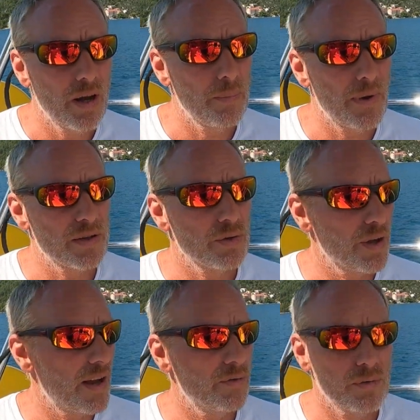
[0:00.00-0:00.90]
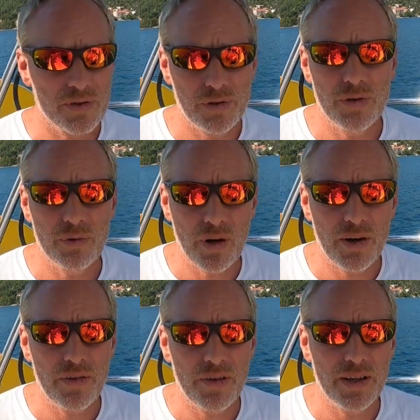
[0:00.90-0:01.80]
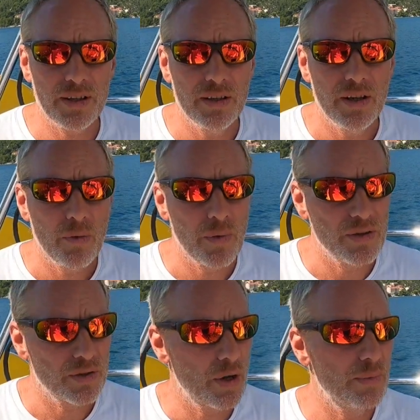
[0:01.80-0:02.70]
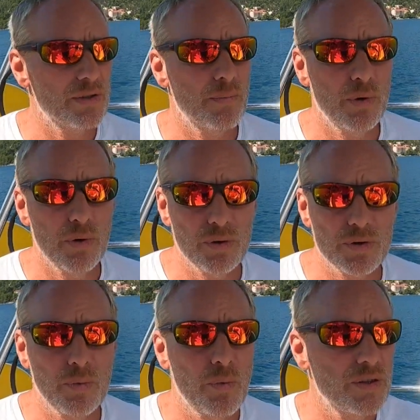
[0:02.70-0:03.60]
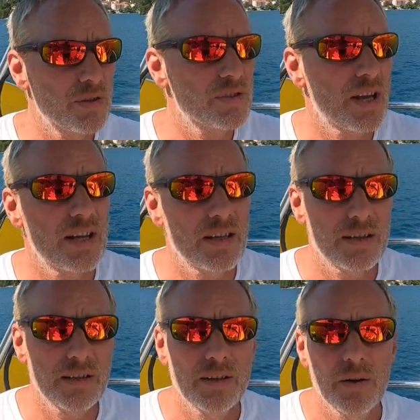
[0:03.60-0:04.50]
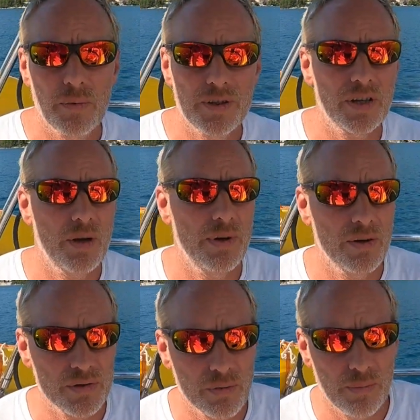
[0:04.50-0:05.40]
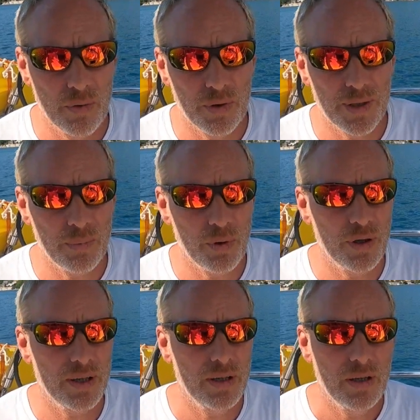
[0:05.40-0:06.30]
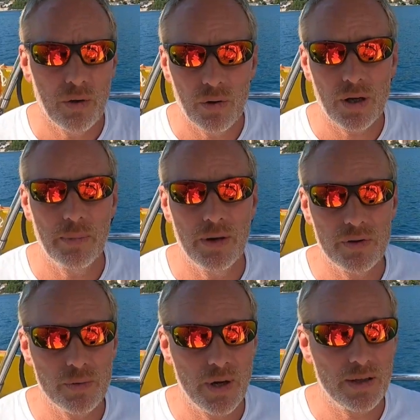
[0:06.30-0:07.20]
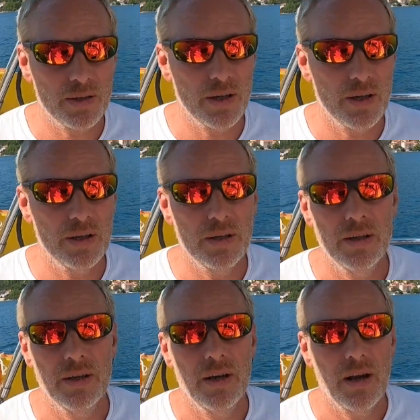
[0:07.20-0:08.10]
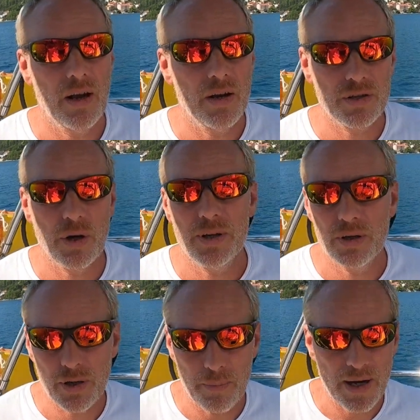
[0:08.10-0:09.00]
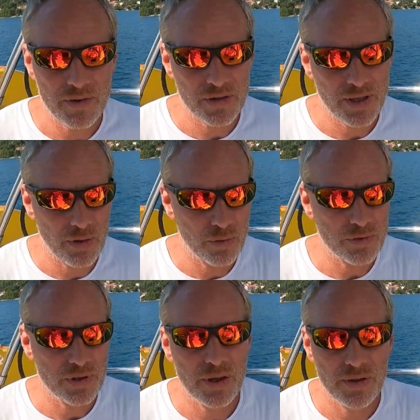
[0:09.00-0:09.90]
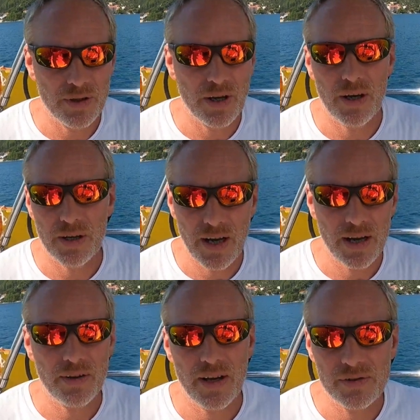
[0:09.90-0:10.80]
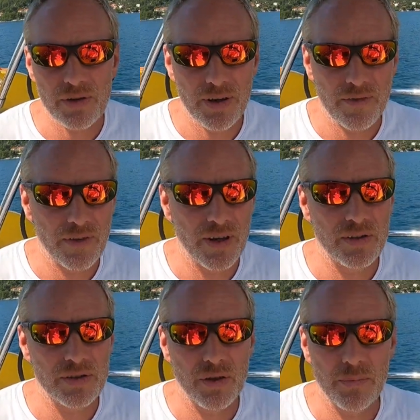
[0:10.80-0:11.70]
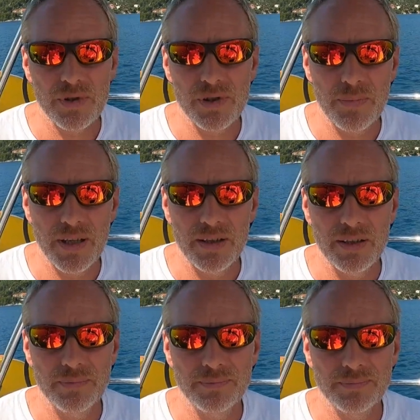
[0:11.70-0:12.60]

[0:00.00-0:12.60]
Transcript: and make sure that everyone's doing the right thing when you come into port, when you're sailing, when you're coming onto a mooring buoy or coming onto anchor, showing your command skills and getting that side of things up to speed.